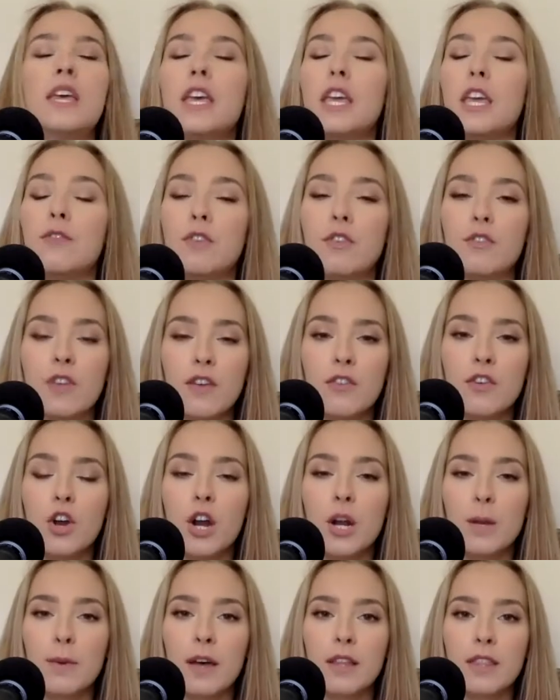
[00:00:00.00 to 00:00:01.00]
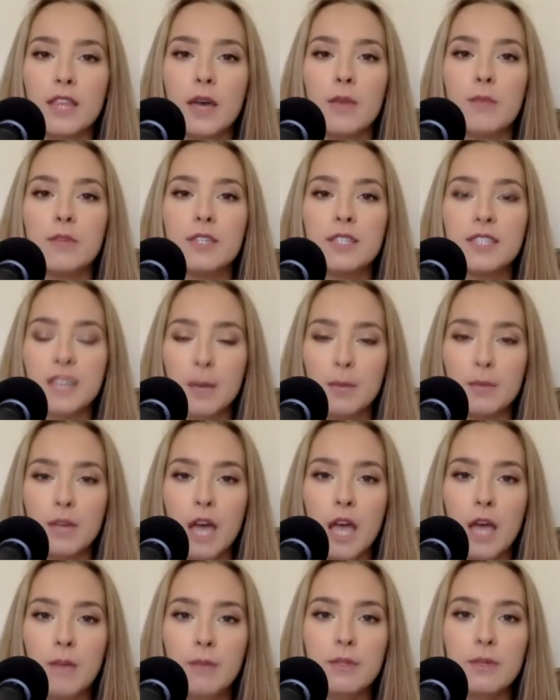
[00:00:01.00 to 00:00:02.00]
if you've never heard about them,
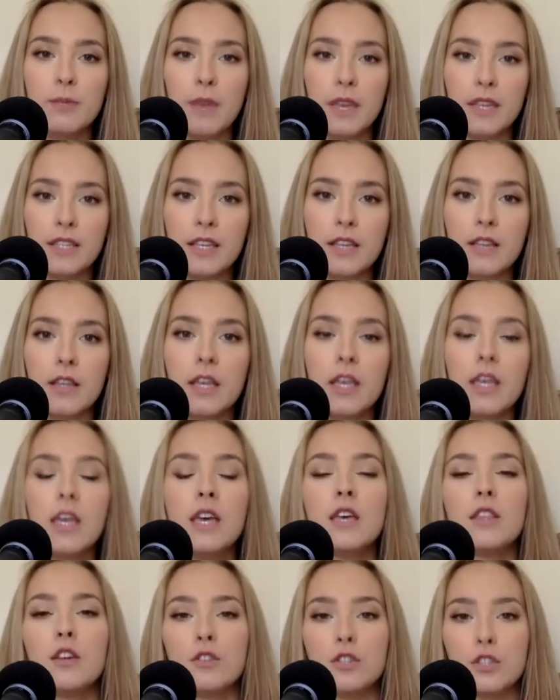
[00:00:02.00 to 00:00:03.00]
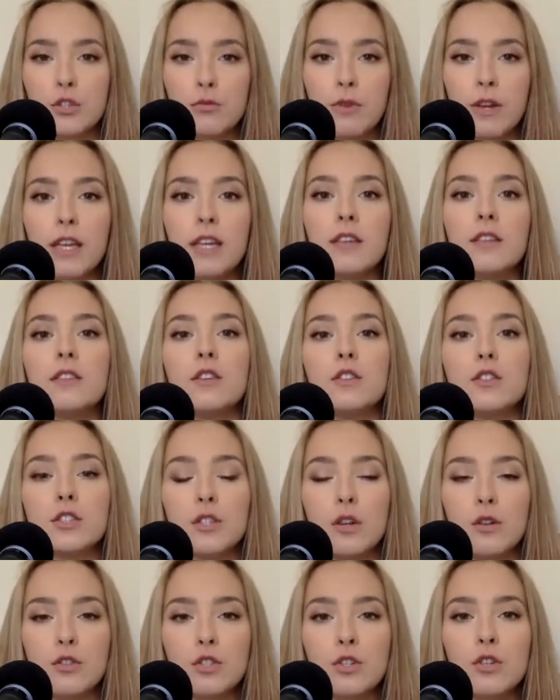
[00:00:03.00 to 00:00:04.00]
subtypes, basically, there's 3. There's
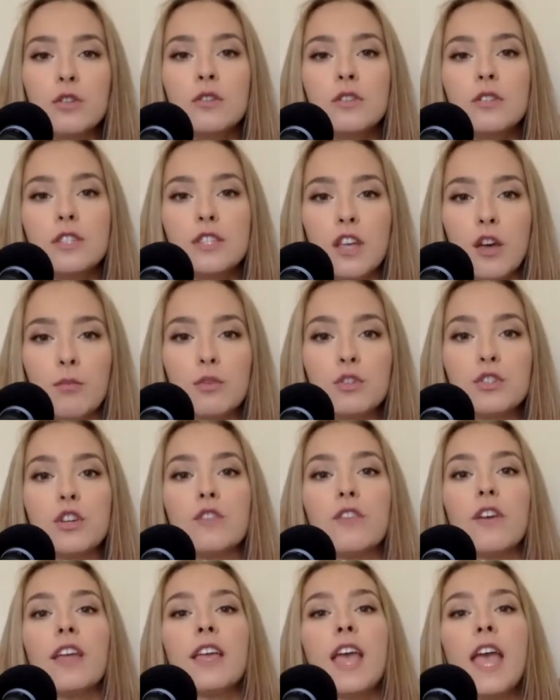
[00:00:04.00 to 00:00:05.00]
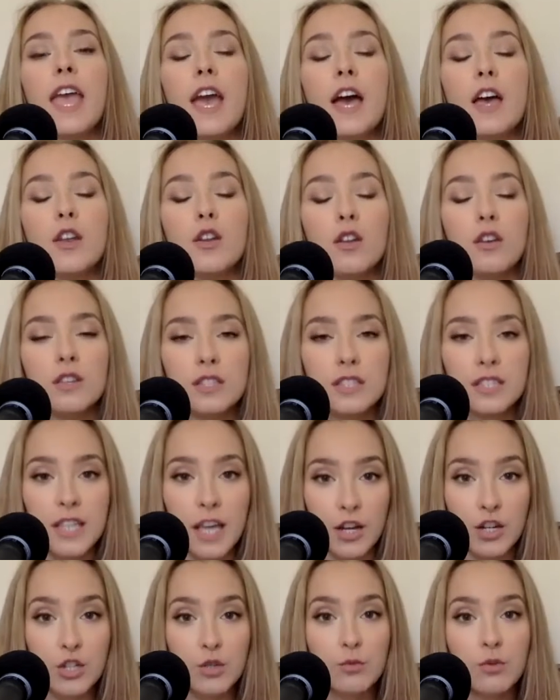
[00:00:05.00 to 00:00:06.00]
social, self-preserving, and
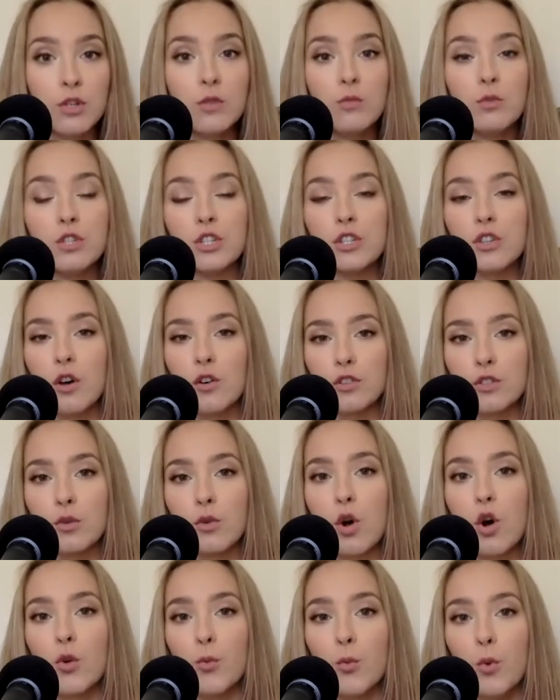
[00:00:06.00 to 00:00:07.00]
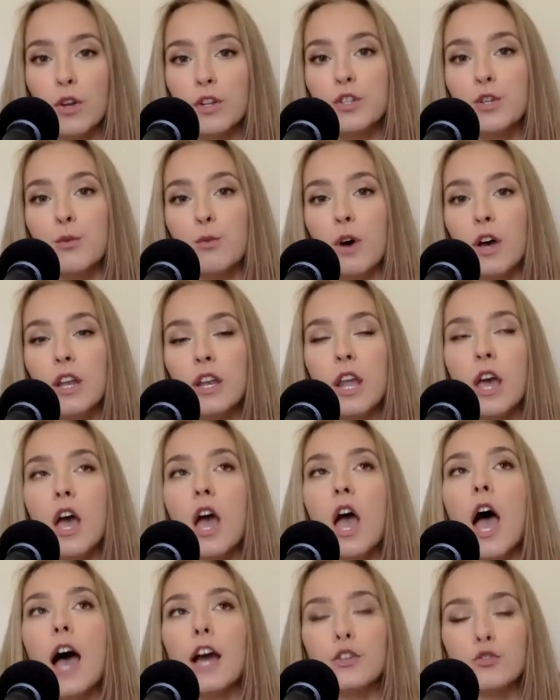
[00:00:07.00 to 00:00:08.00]
sexual, which is also called one-to-one.
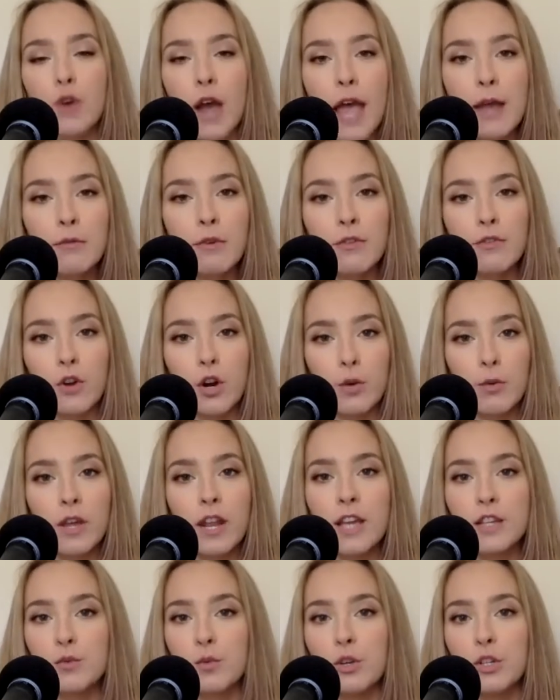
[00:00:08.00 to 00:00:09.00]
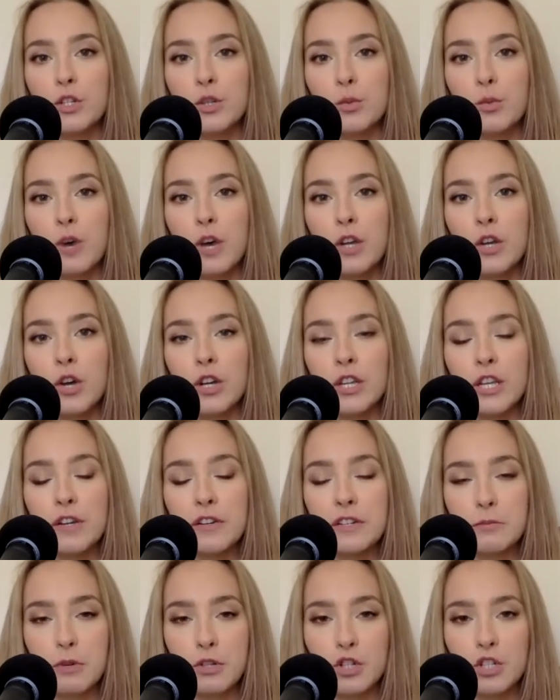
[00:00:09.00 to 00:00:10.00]
I try and refer to it as one-to-one on here
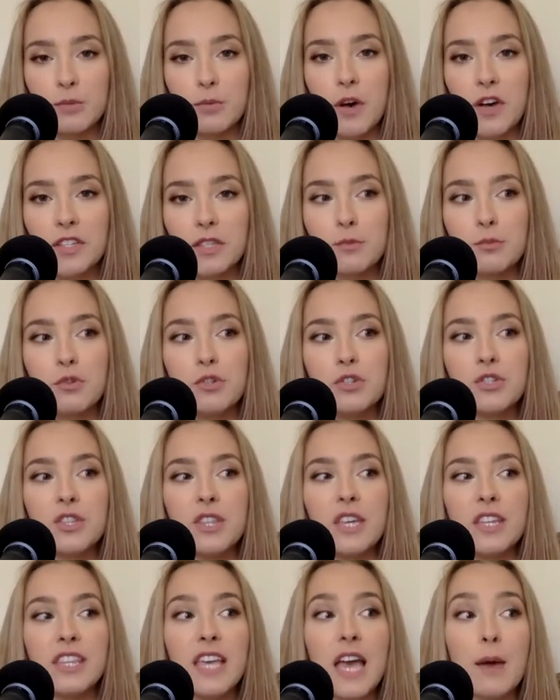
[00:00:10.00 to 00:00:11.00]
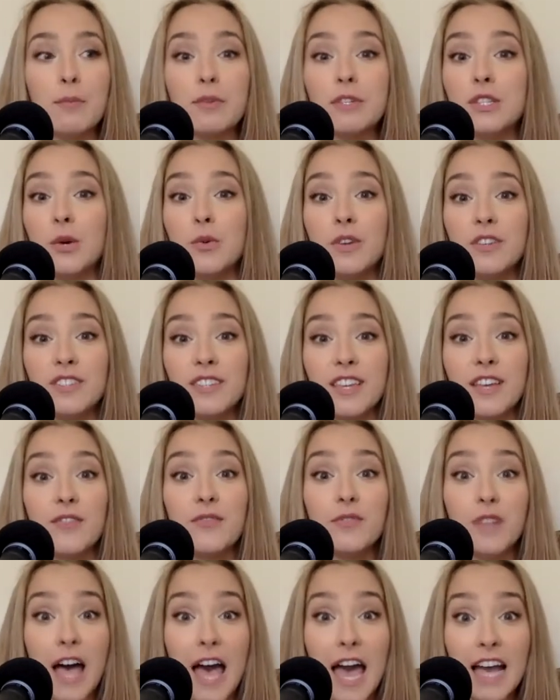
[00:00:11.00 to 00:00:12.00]
as much as possible so that the episode doesn't get
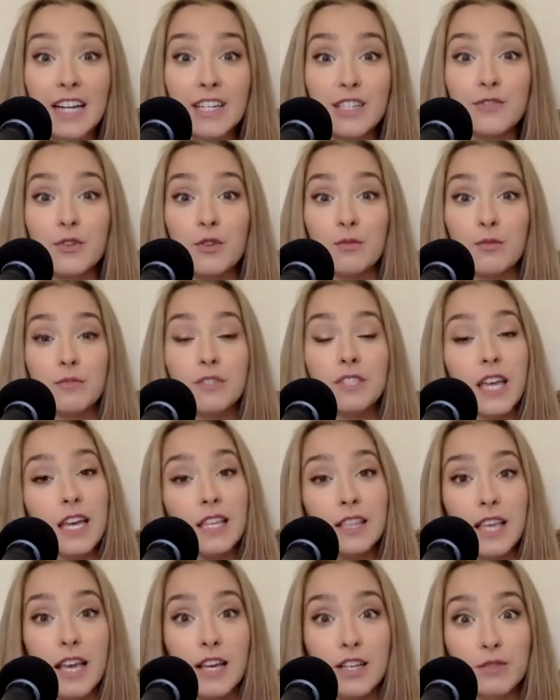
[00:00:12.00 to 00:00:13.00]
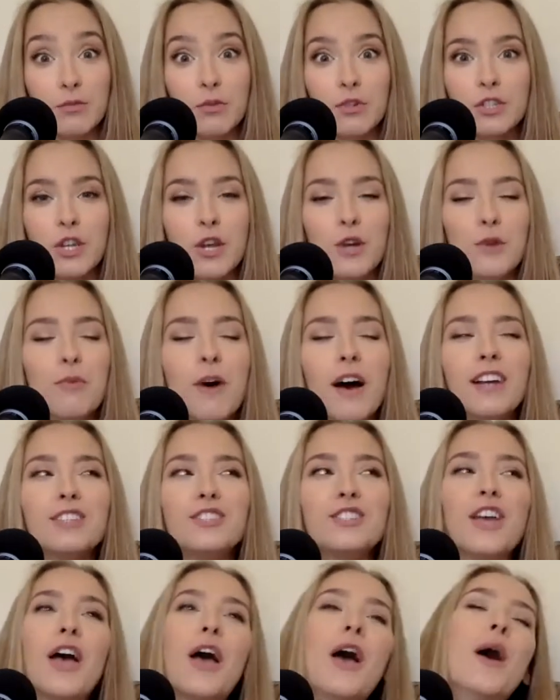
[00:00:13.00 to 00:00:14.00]
flagged for saying the S word too much.